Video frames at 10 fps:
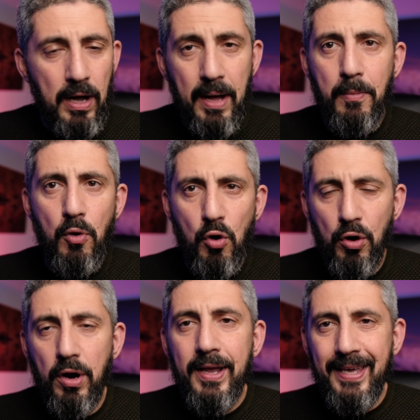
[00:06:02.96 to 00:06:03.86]
a
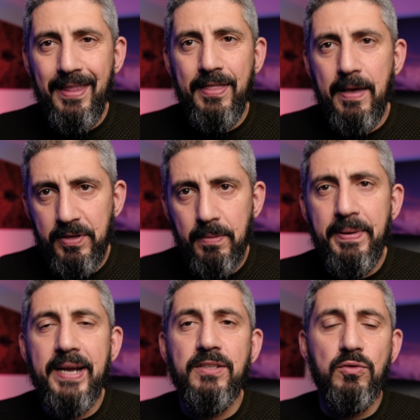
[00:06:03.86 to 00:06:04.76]
more in-depth
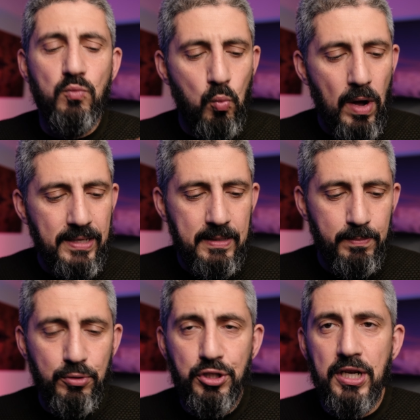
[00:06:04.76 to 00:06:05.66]
comparison once I
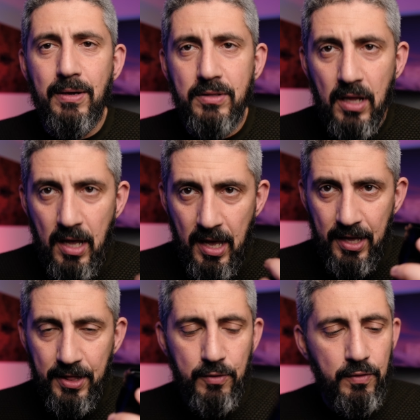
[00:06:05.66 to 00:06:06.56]
push out
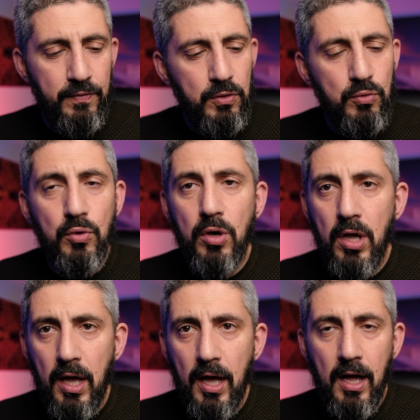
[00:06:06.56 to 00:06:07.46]
the review
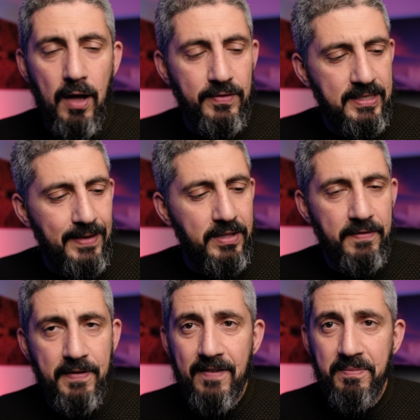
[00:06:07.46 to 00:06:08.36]
of the
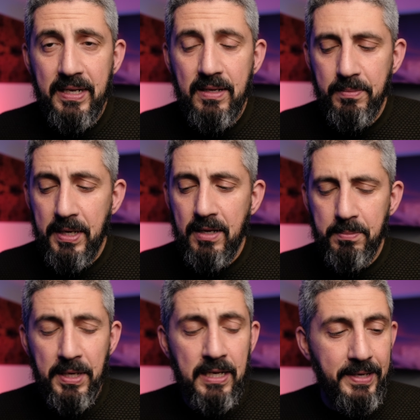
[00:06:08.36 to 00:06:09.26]
75
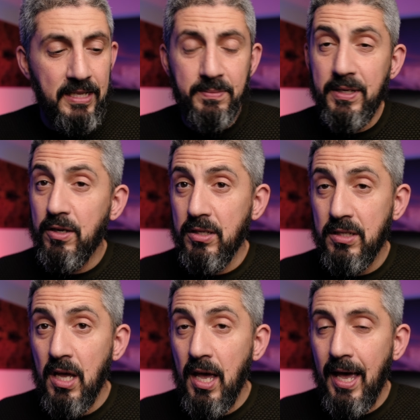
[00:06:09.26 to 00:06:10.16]
millimeters,
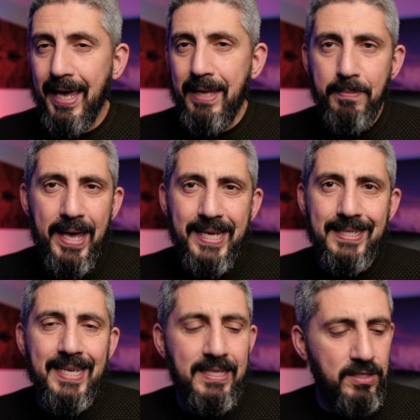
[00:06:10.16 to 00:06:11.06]
because it makes
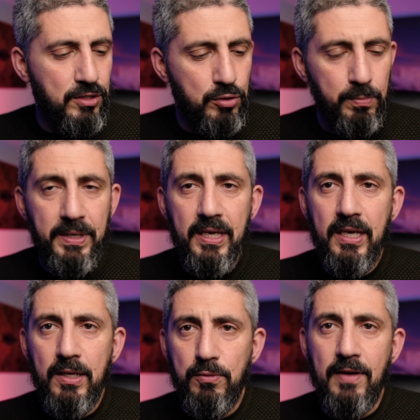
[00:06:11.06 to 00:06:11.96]
sense to
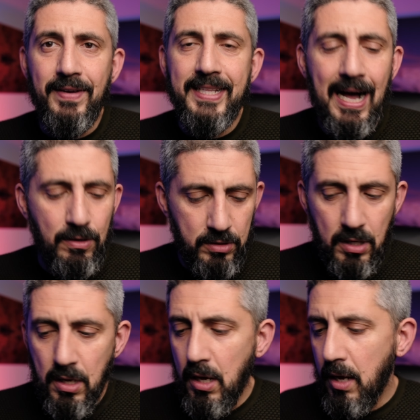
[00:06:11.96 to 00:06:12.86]
have a doubt,
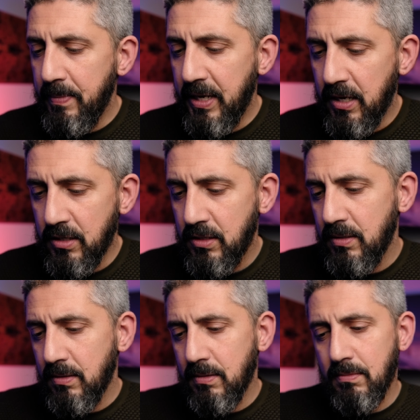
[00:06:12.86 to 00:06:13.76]

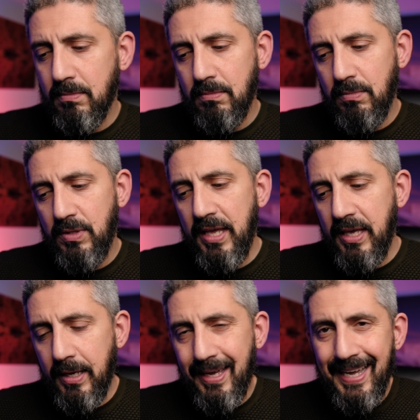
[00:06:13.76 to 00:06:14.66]
because
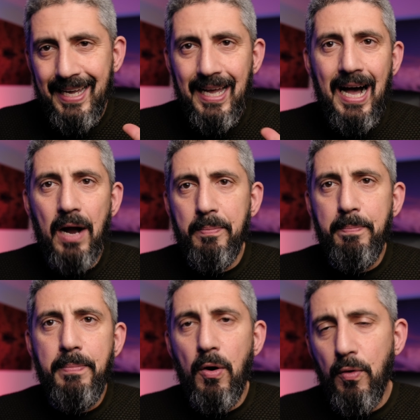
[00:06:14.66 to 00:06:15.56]
they are
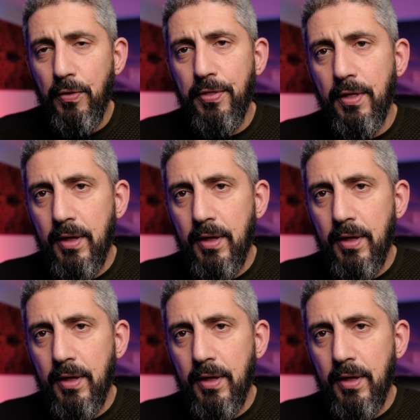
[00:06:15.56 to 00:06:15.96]
both